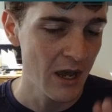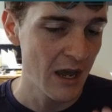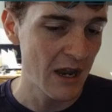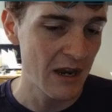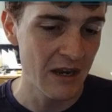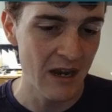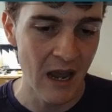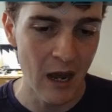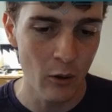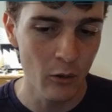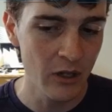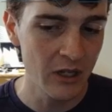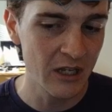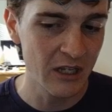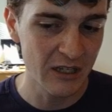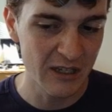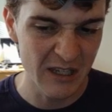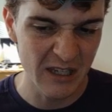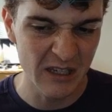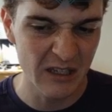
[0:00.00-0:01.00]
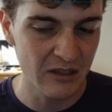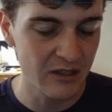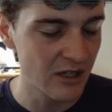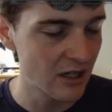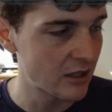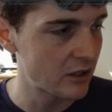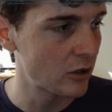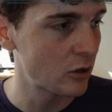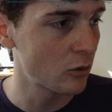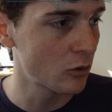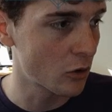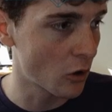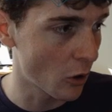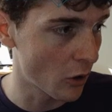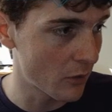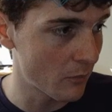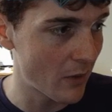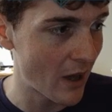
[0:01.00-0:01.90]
And now we can continue going